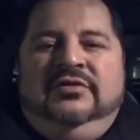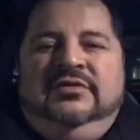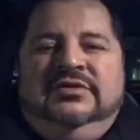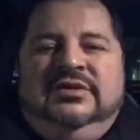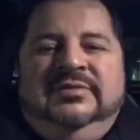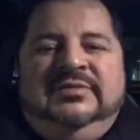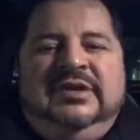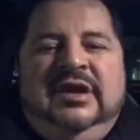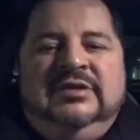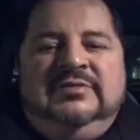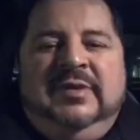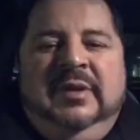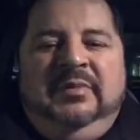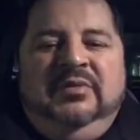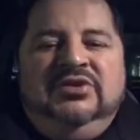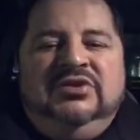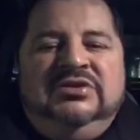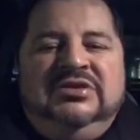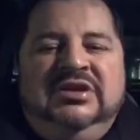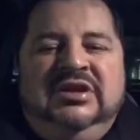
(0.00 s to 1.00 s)
Sometimes
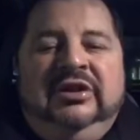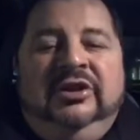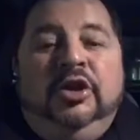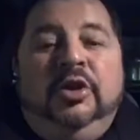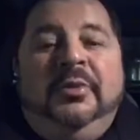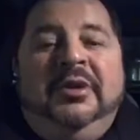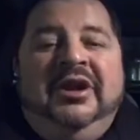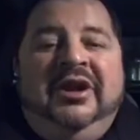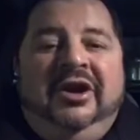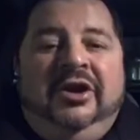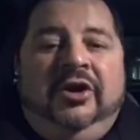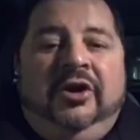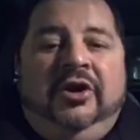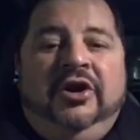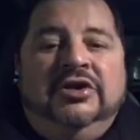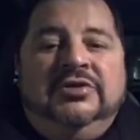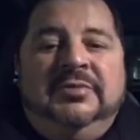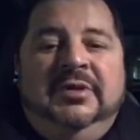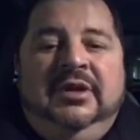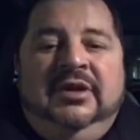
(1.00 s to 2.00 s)
people just need a little bit of
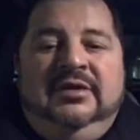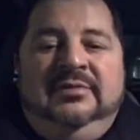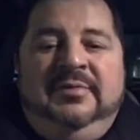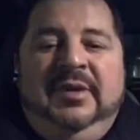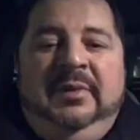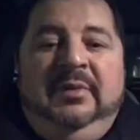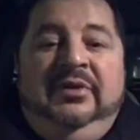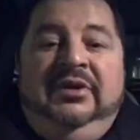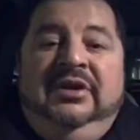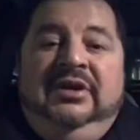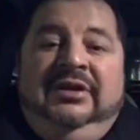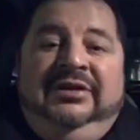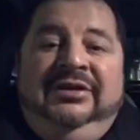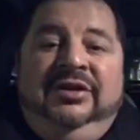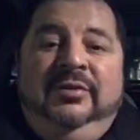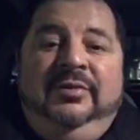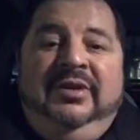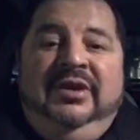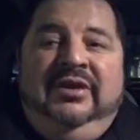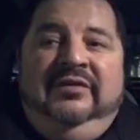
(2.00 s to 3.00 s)
encouragement. People need a
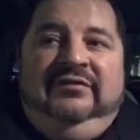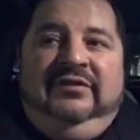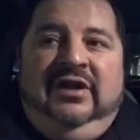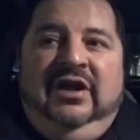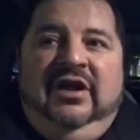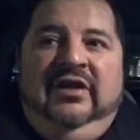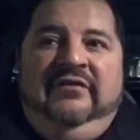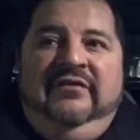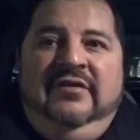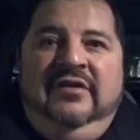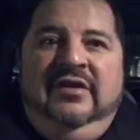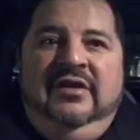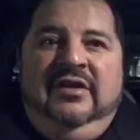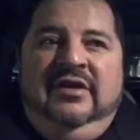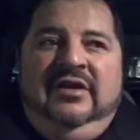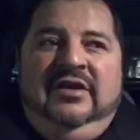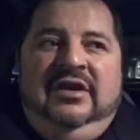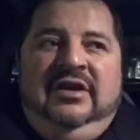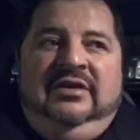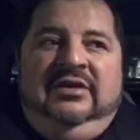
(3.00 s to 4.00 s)
little bit of love
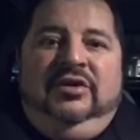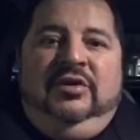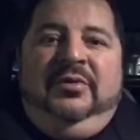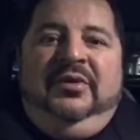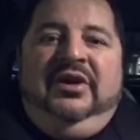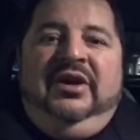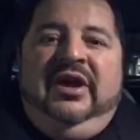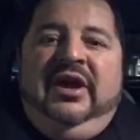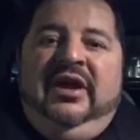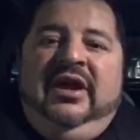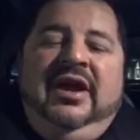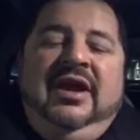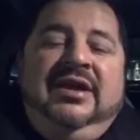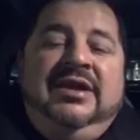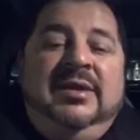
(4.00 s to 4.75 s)
and a little bit of hand.